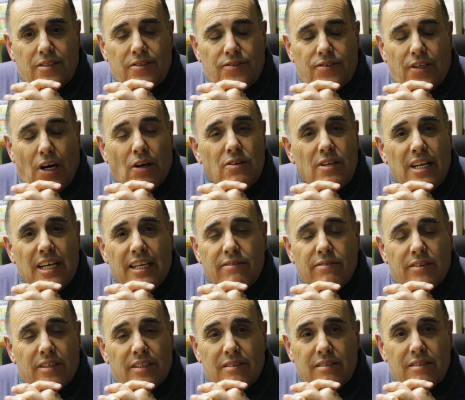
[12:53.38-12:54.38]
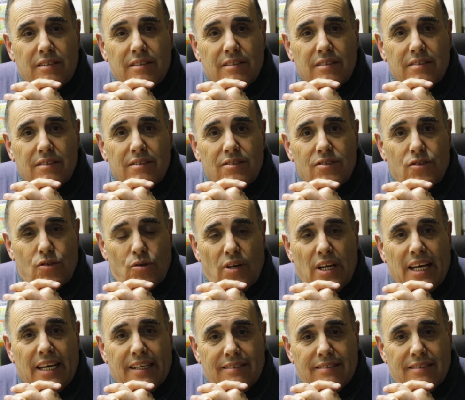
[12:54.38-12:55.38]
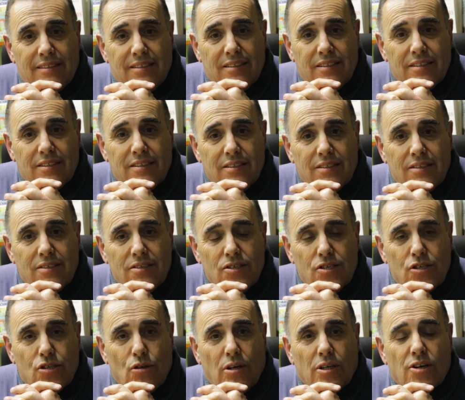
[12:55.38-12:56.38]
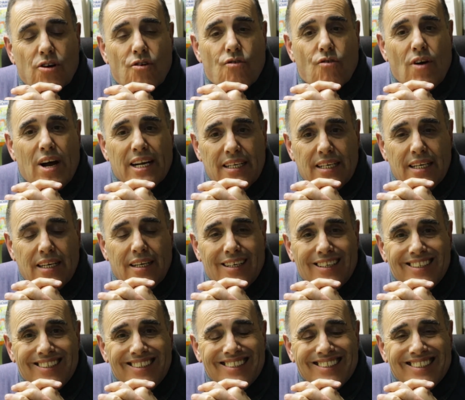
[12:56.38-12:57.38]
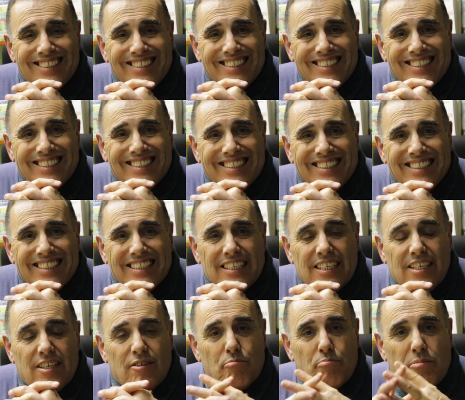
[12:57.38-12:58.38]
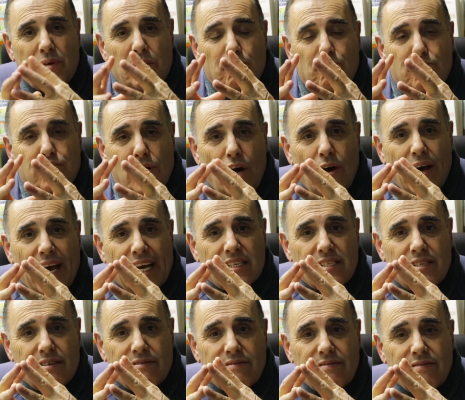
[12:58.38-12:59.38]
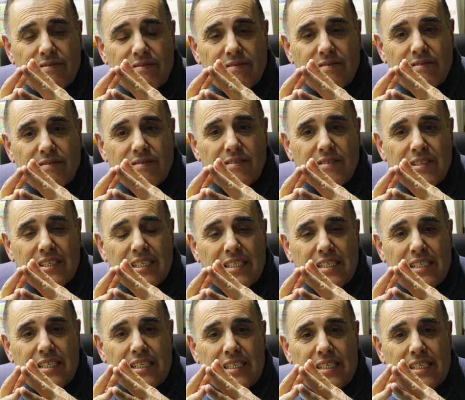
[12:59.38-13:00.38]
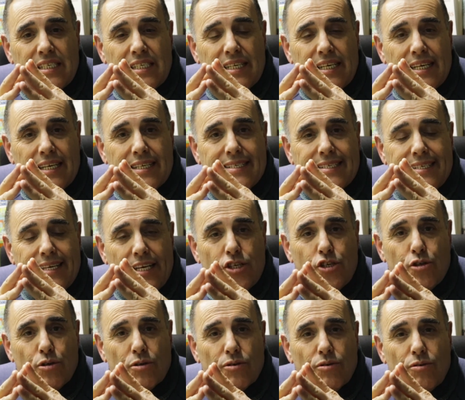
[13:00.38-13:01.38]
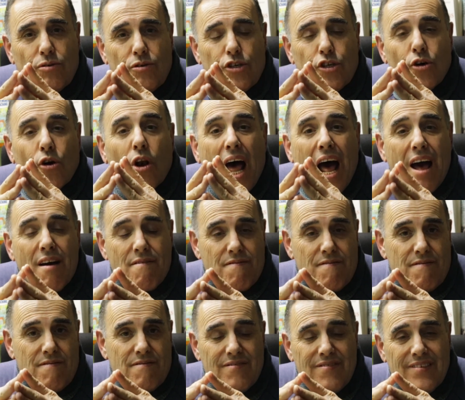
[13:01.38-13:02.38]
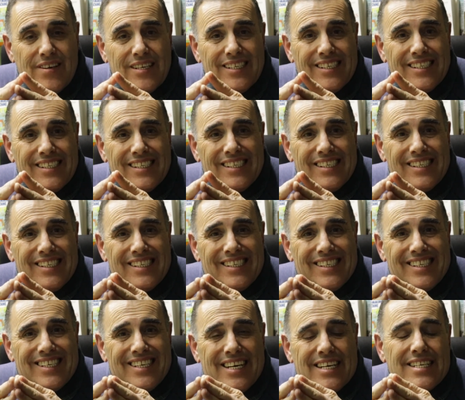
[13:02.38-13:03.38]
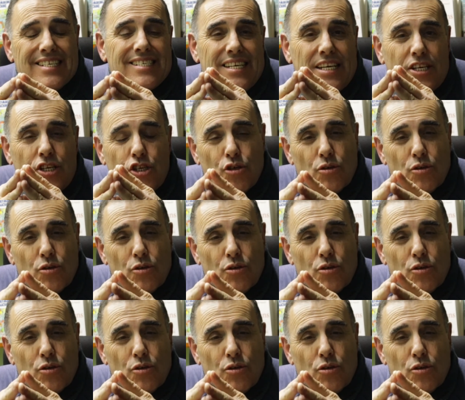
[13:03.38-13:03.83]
Don't leave it too late. Start right now. Be proactive. Assess your life. Assess